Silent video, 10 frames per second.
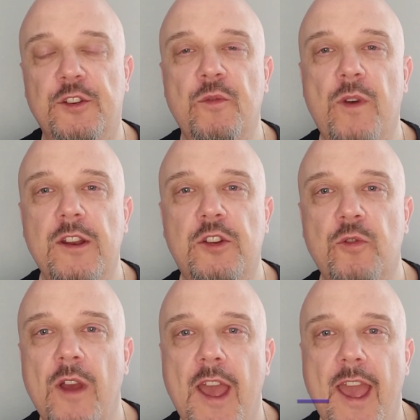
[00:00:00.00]
You want
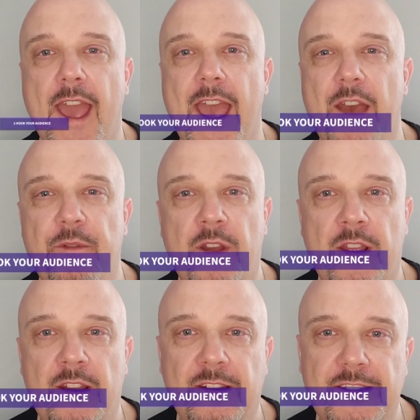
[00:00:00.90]
to have
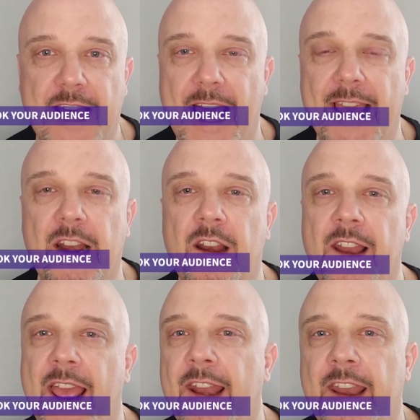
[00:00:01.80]
a title
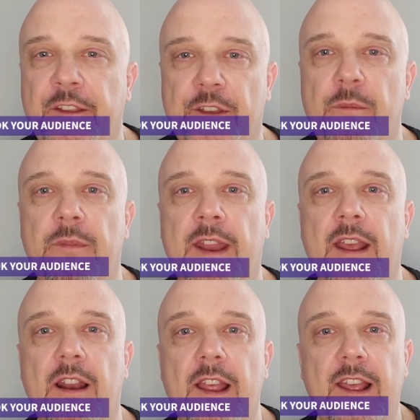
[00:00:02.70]
and a
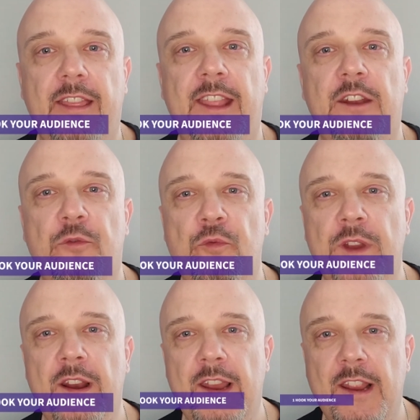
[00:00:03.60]
thumbnail that
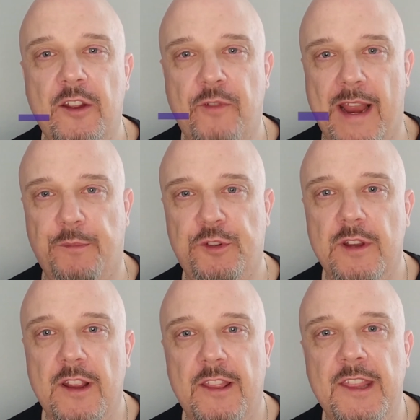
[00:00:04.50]
really grabs
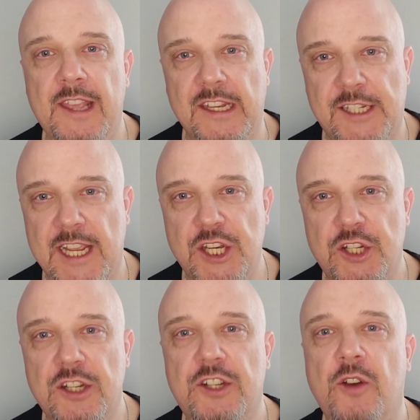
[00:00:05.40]
the
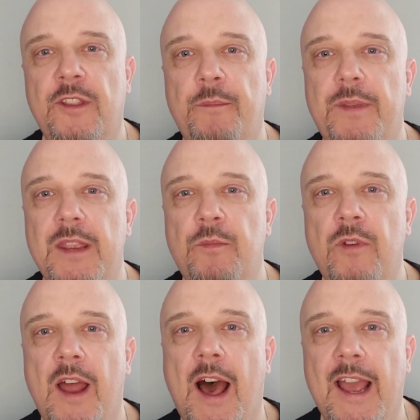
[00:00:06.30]
attention so that
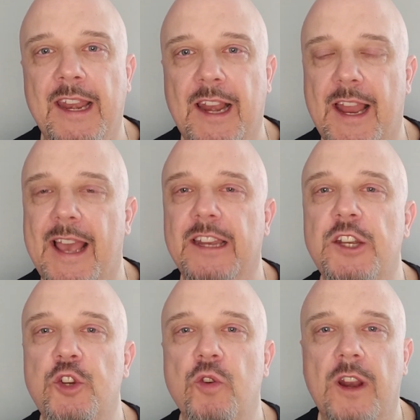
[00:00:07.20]
people are inclined
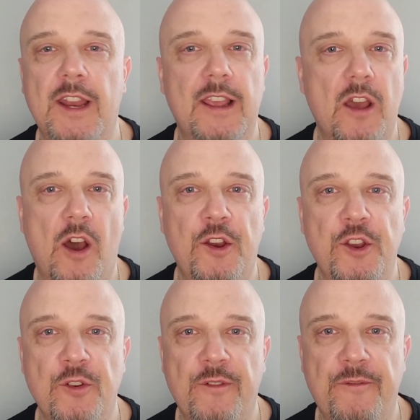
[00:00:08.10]
to click on
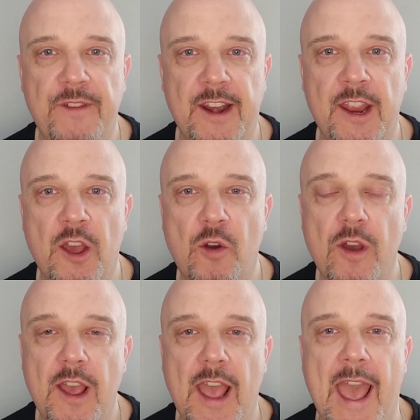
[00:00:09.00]
your video
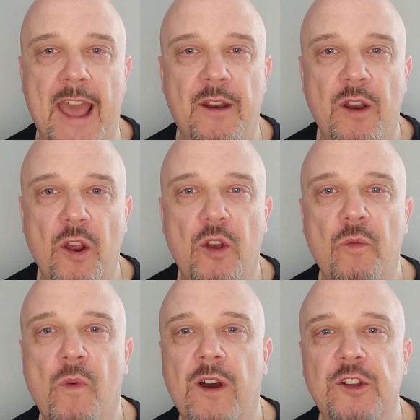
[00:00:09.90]
and
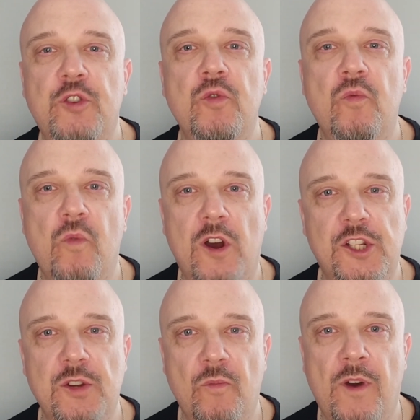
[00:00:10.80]
want to watch
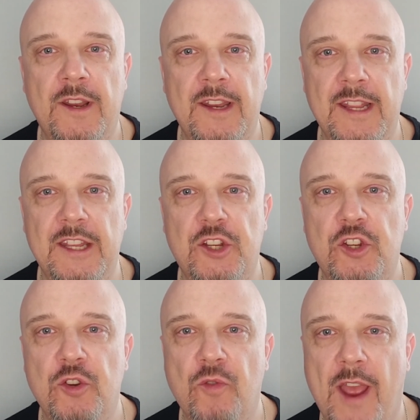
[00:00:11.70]
what it is
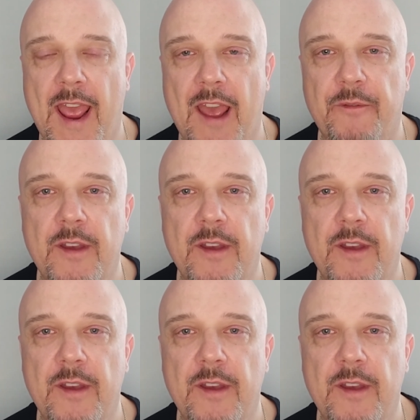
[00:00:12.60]
you have.